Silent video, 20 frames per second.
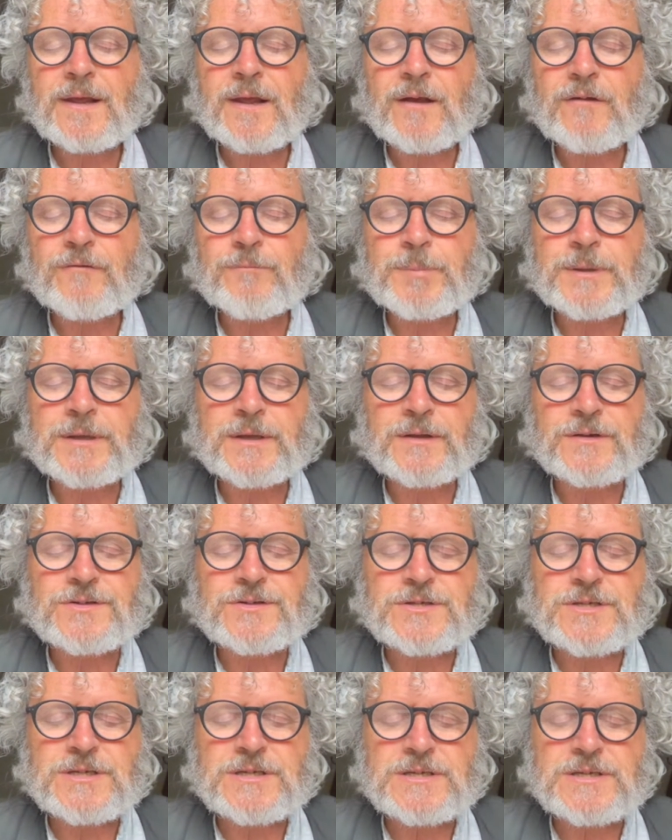of being
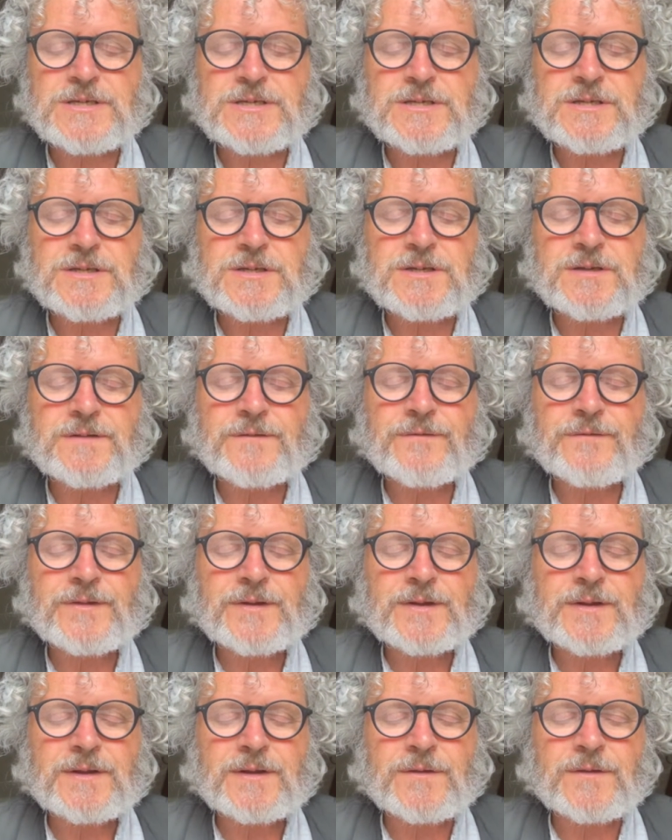seated
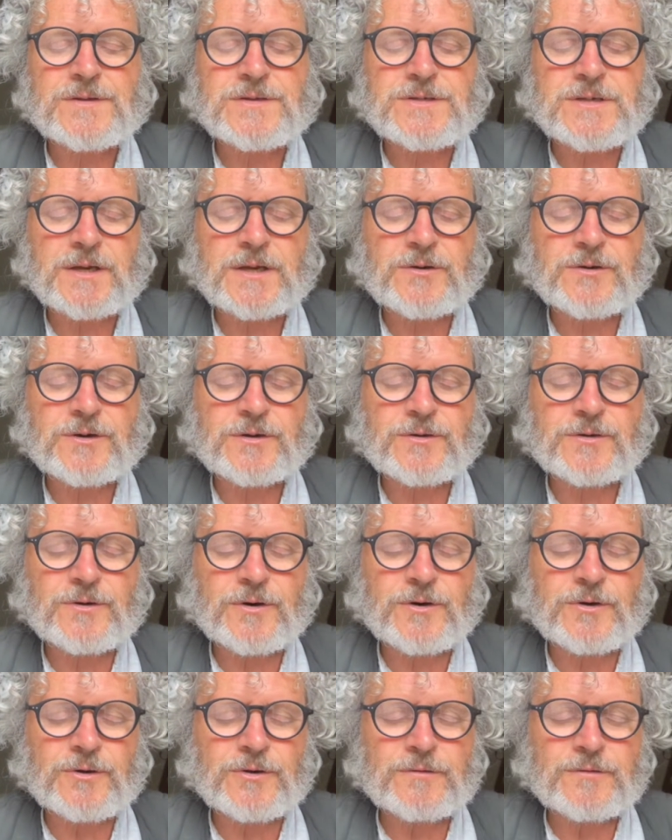in the sacred
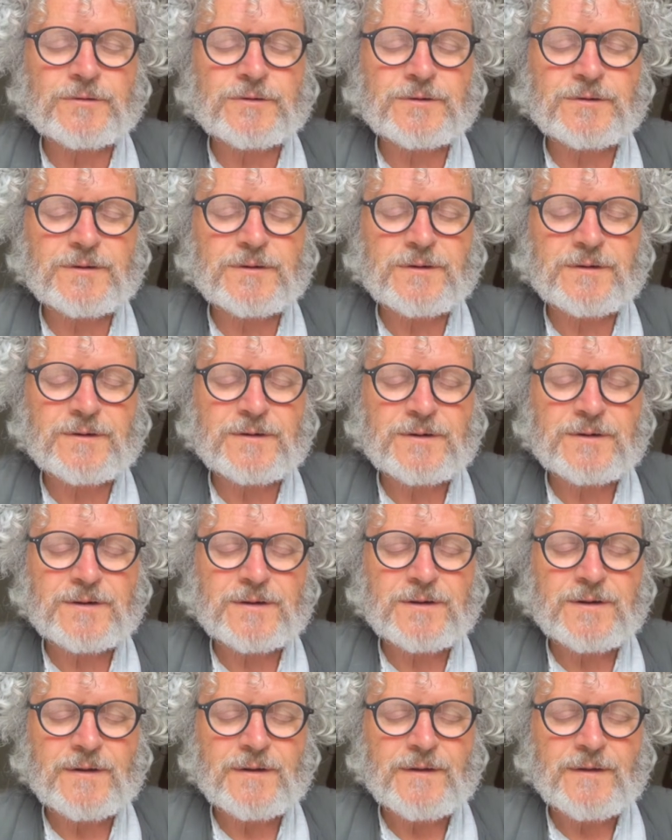grove.
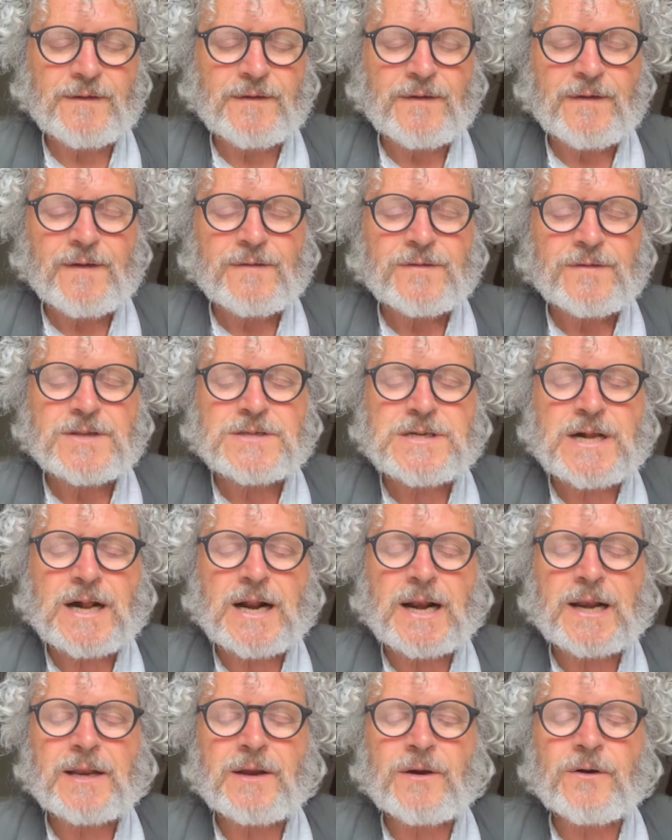This
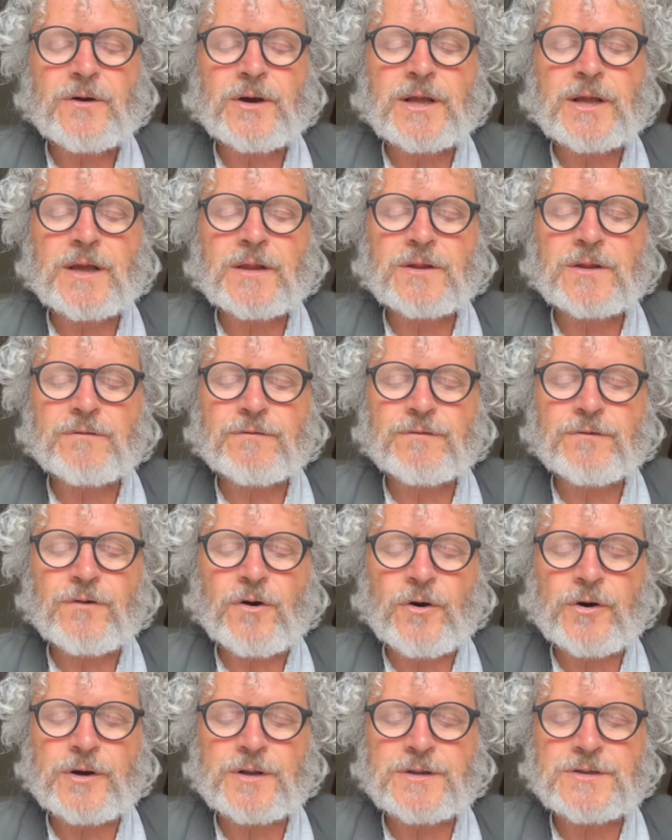clearing in the
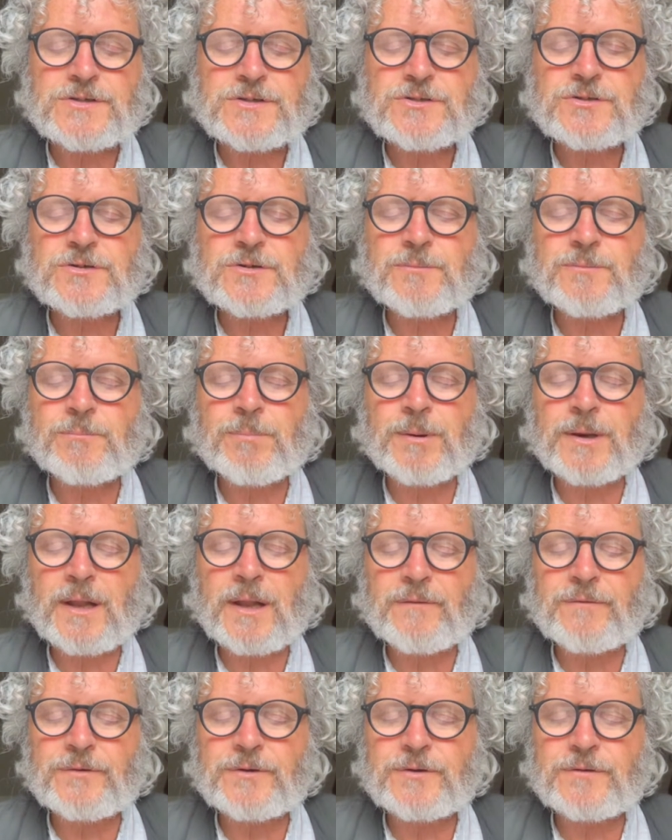forest,
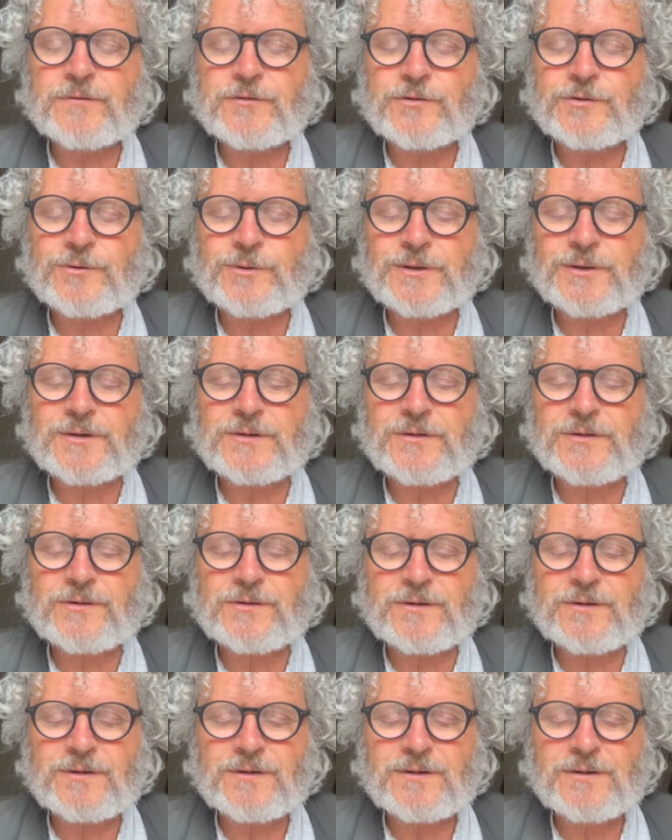beloved of Druids,
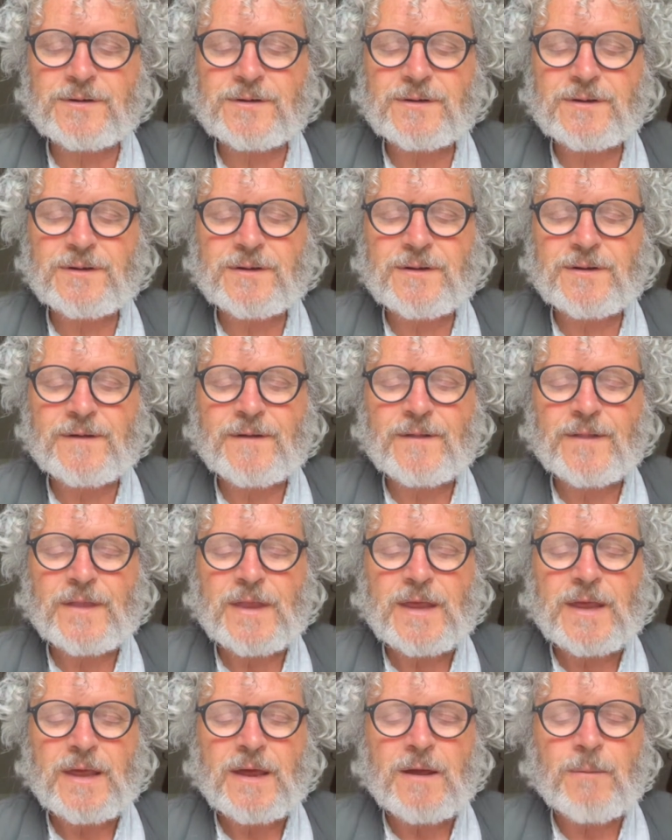
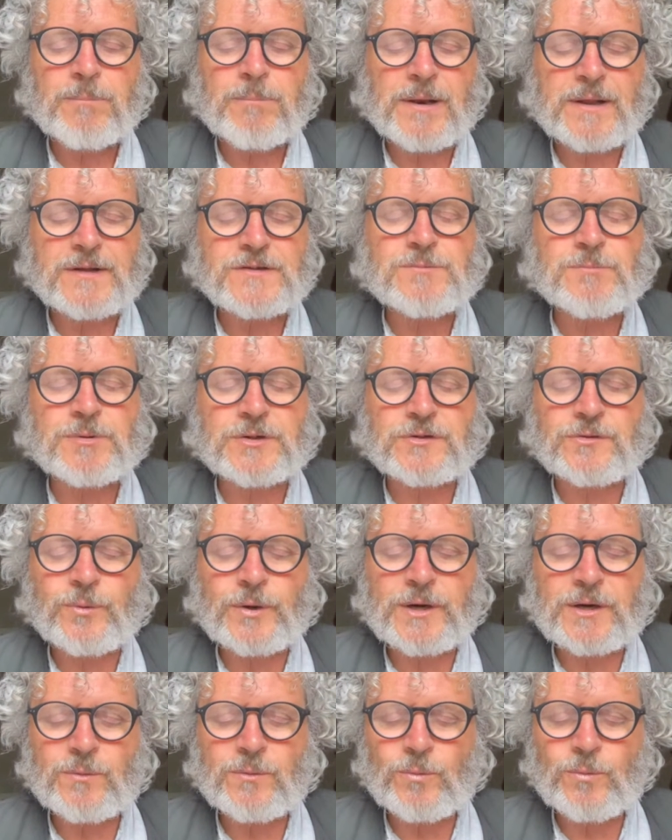a place
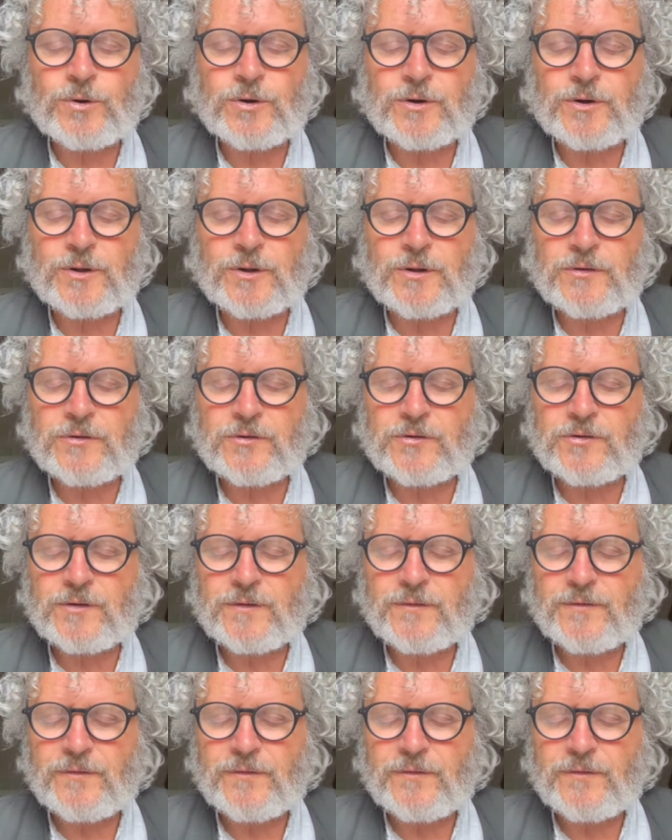between worlds,